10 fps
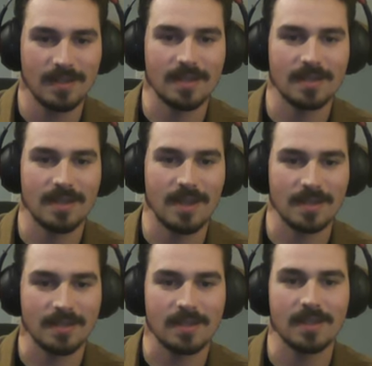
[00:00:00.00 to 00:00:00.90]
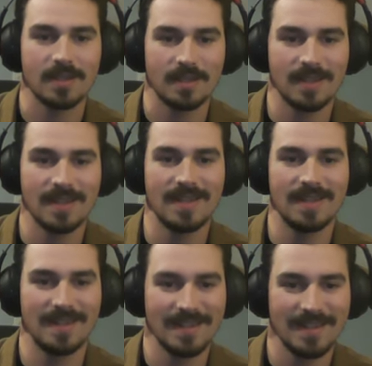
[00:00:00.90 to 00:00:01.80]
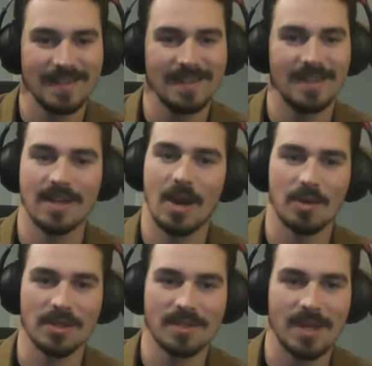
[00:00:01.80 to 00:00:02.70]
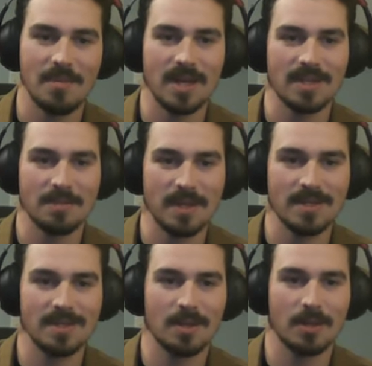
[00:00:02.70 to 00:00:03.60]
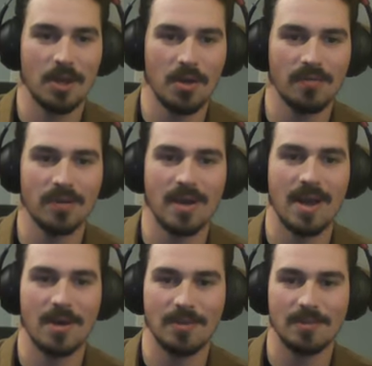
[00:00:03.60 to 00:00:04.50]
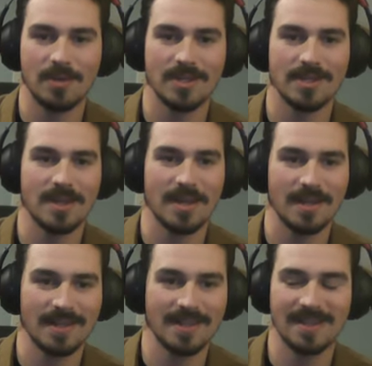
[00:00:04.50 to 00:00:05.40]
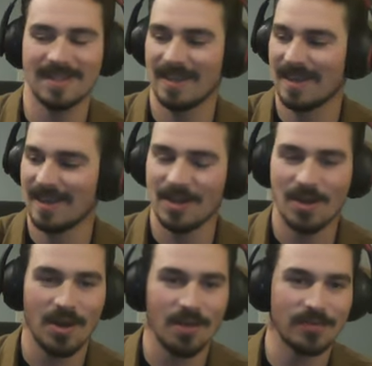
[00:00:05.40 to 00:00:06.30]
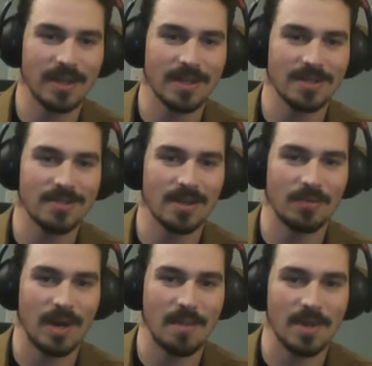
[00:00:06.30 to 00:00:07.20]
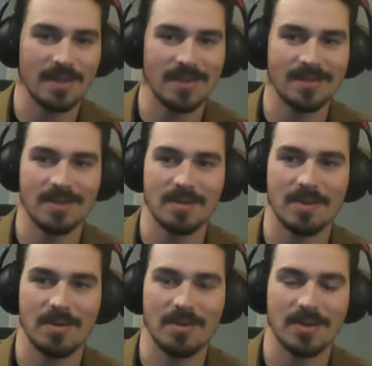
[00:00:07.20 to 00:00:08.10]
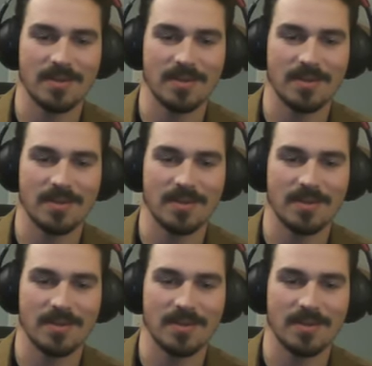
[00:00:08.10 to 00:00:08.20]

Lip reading: Exactly. And I will say my expenses are low for now, but hopefully I can start ramping things up here pretty